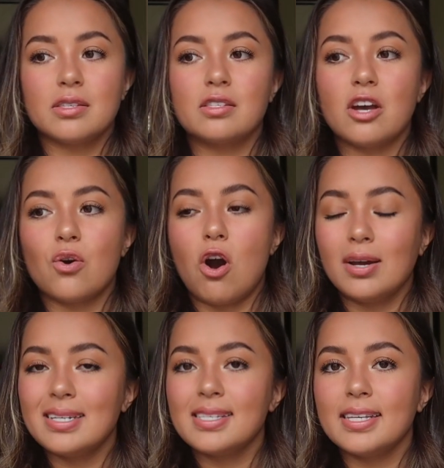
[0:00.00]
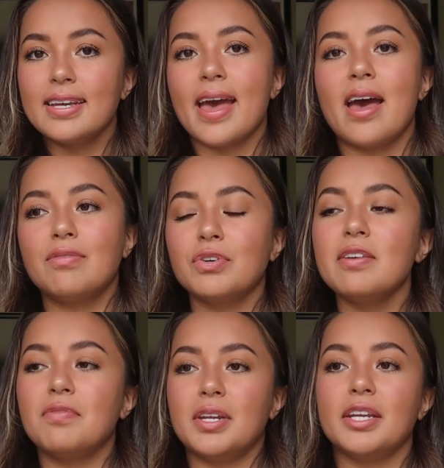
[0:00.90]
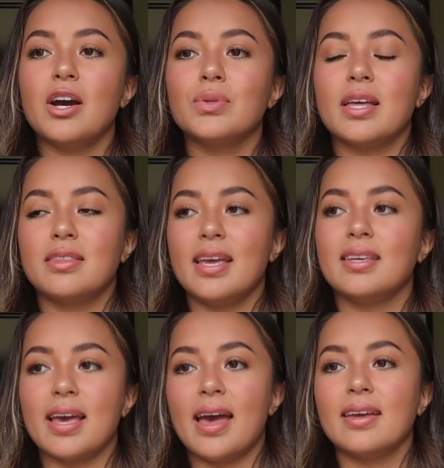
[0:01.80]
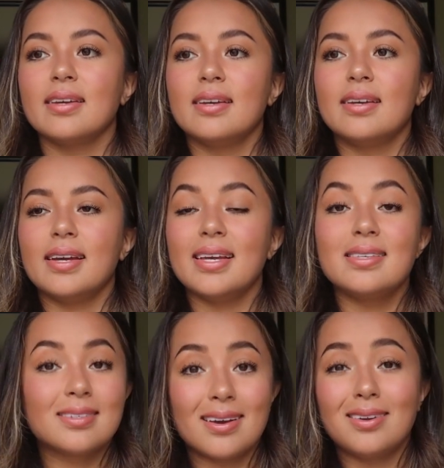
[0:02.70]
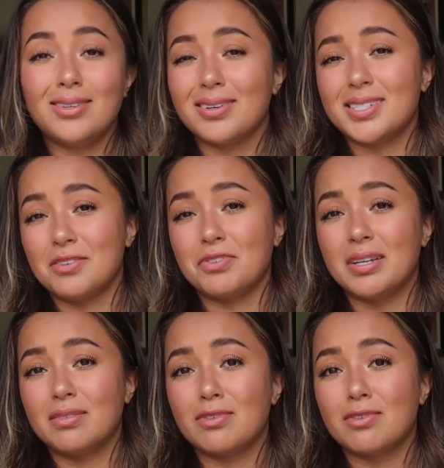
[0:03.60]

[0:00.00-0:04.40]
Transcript: So honestly, every video that they get is gonna look different.